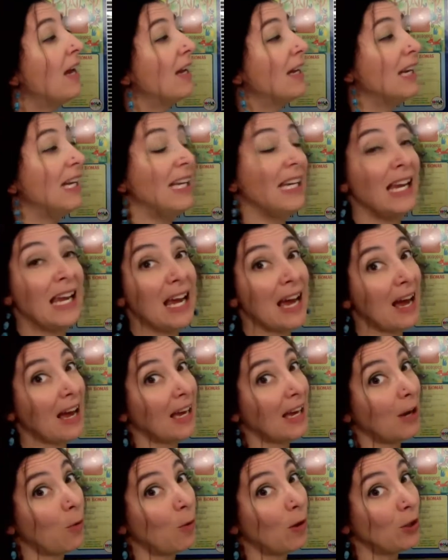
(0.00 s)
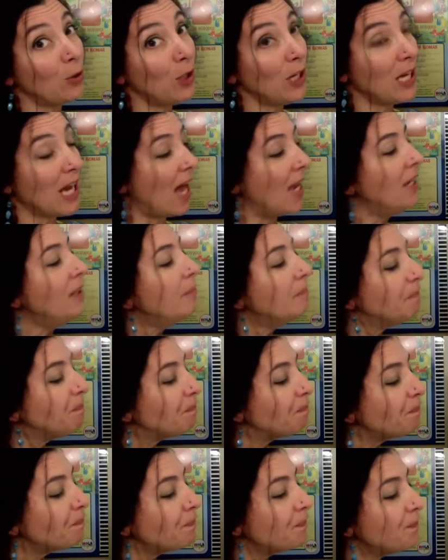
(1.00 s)
Guinea Equatorial.
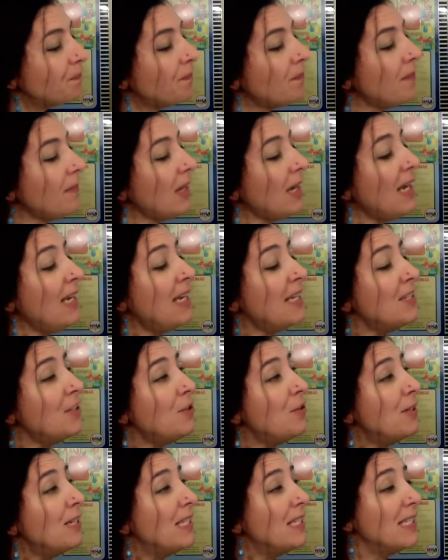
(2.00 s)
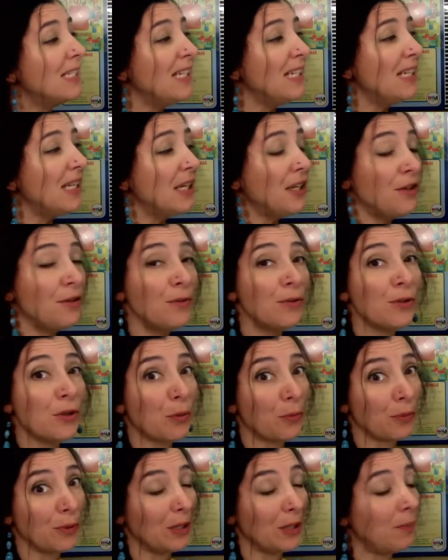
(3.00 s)
And as you can see, they use
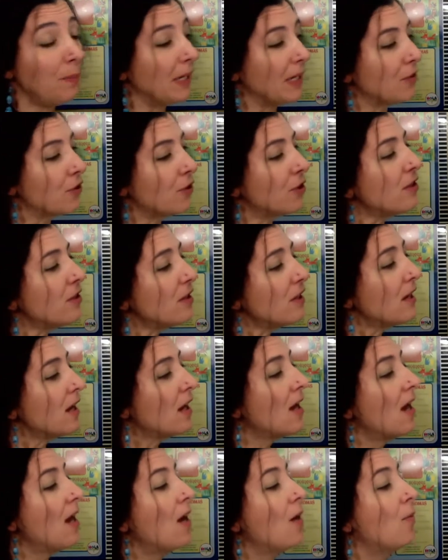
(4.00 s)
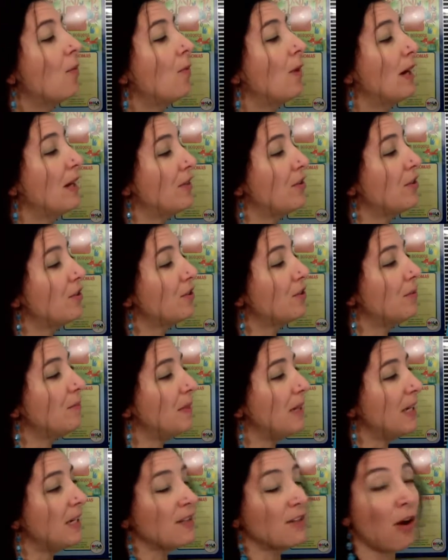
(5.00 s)
real pictures, which to
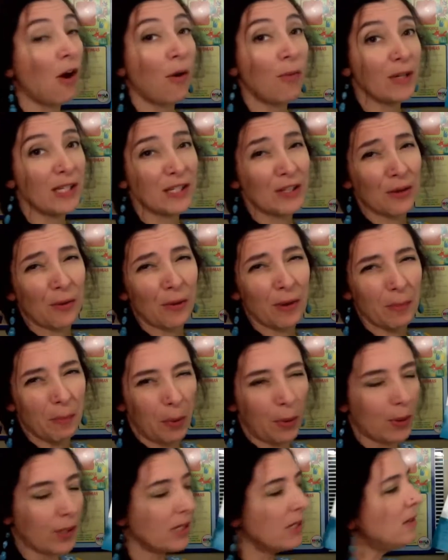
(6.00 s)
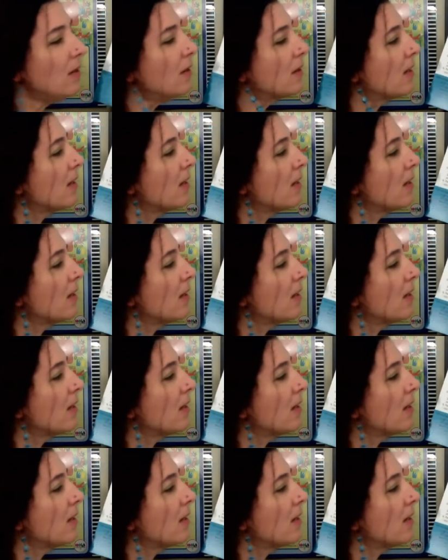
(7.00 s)
me is always so important.